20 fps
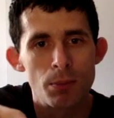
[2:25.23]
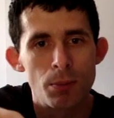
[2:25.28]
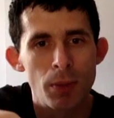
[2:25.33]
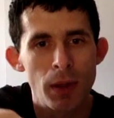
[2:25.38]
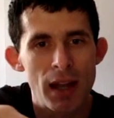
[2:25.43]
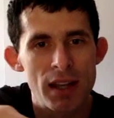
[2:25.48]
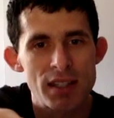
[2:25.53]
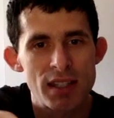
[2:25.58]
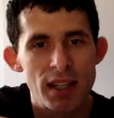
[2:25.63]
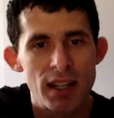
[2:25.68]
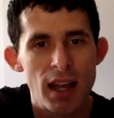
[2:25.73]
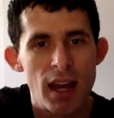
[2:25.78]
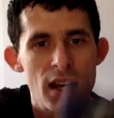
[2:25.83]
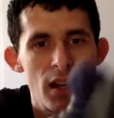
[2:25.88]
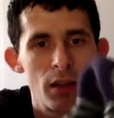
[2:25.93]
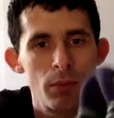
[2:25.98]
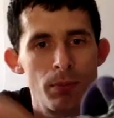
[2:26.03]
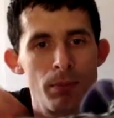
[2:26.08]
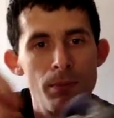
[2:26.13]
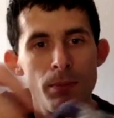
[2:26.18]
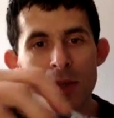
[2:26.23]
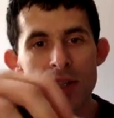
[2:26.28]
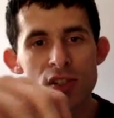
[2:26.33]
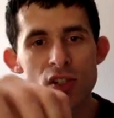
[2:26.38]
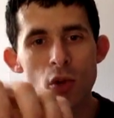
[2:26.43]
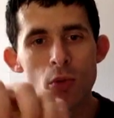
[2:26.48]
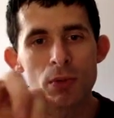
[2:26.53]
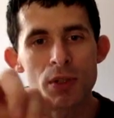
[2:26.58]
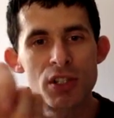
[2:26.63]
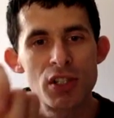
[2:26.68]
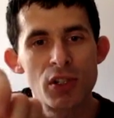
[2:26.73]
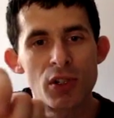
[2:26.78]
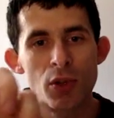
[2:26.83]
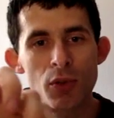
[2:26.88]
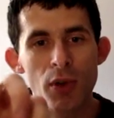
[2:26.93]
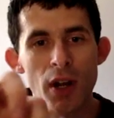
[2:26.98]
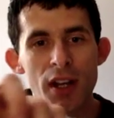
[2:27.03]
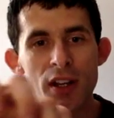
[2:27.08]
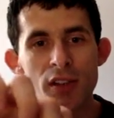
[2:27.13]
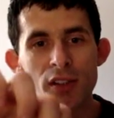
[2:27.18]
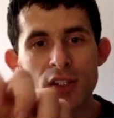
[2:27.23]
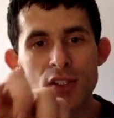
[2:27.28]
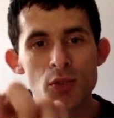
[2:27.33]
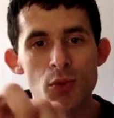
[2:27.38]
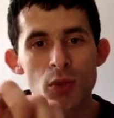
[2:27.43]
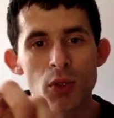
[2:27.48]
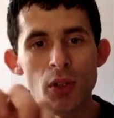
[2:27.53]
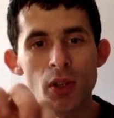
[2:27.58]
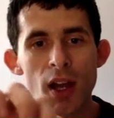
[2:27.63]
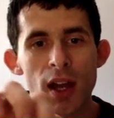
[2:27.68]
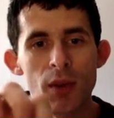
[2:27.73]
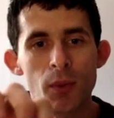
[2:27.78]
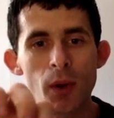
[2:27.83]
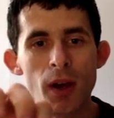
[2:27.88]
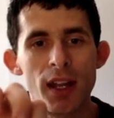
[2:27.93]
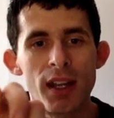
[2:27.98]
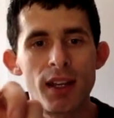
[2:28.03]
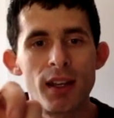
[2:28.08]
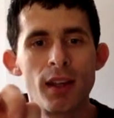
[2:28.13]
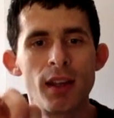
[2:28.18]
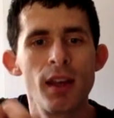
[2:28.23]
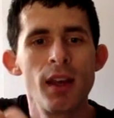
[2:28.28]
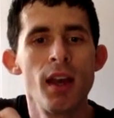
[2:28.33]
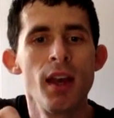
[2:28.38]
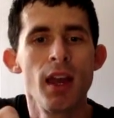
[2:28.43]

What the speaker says: plastic kind of midsole material right here that's real lightweight.